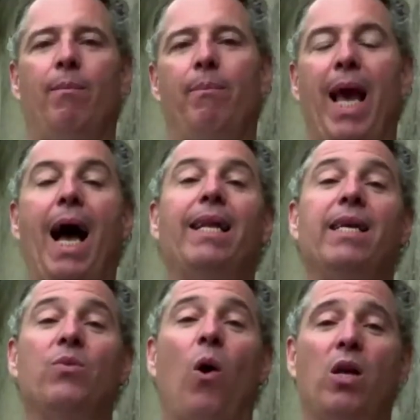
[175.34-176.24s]
Behind
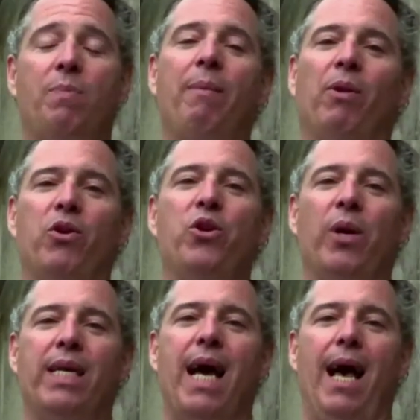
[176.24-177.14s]
these walls, people are
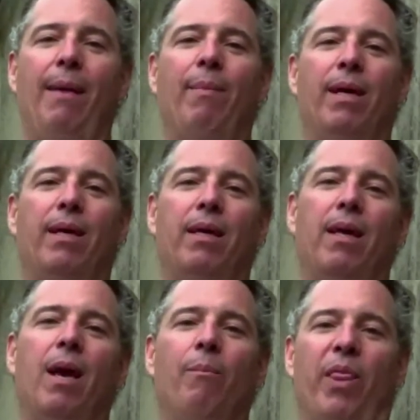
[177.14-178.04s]
doing time,
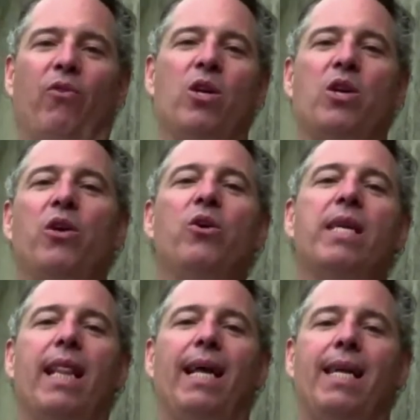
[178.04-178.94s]
but they're also
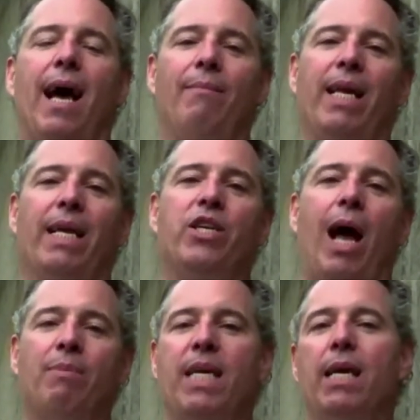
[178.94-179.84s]
using that time to get
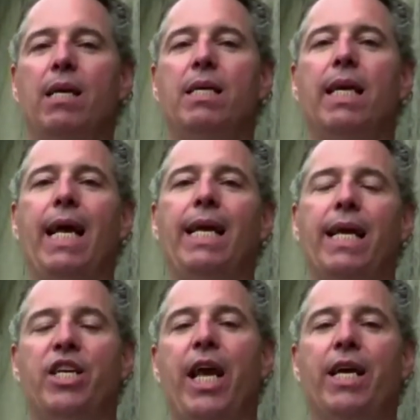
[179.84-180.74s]
job skills, get an
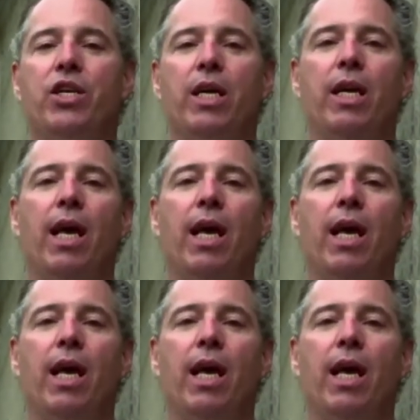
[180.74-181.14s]
education,